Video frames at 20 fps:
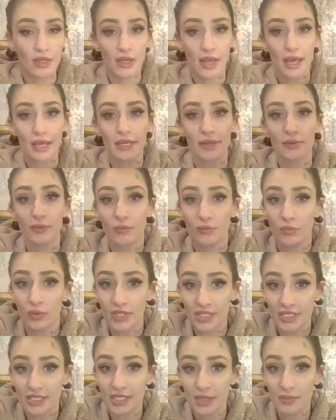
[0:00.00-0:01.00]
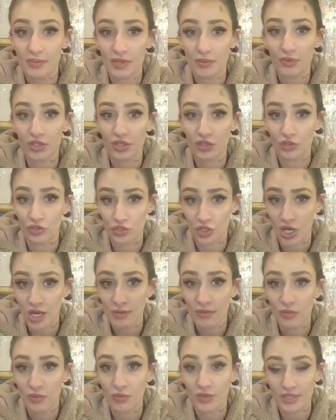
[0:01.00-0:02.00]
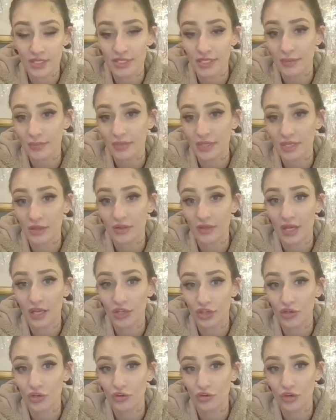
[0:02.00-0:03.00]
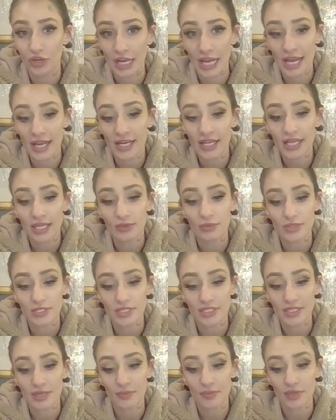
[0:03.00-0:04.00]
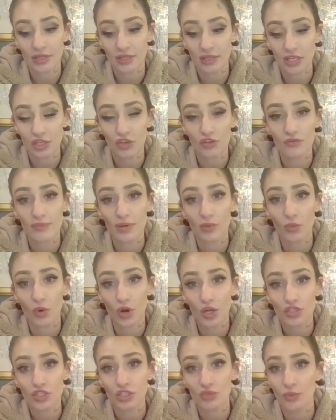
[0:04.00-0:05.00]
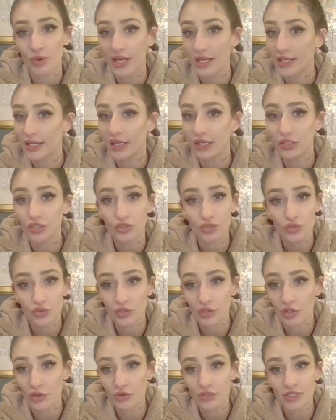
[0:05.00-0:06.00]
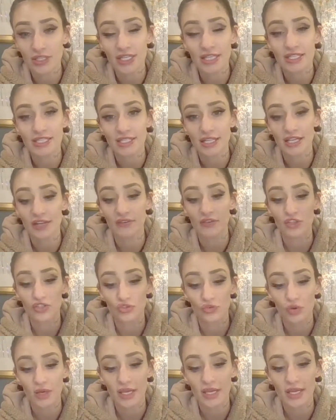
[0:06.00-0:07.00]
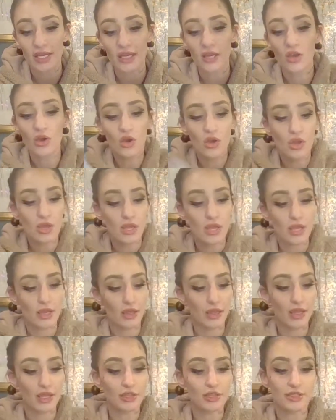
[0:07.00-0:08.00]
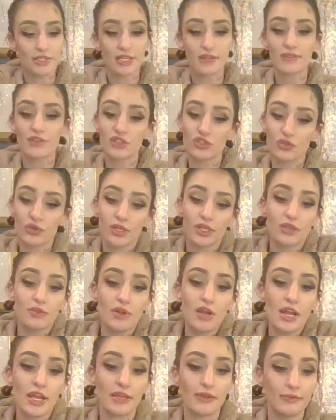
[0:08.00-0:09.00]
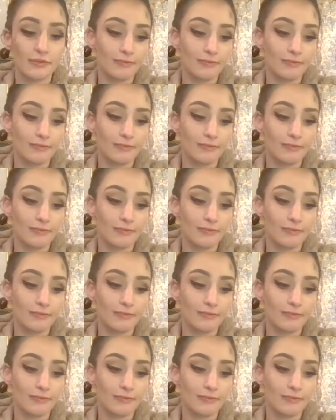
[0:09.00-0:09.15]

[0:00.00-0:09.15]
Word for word: And it, was it something with your job? Was it something that you're creating? Was it something that you've been watching way too closely instead of enjoying instead of enjoying the ride?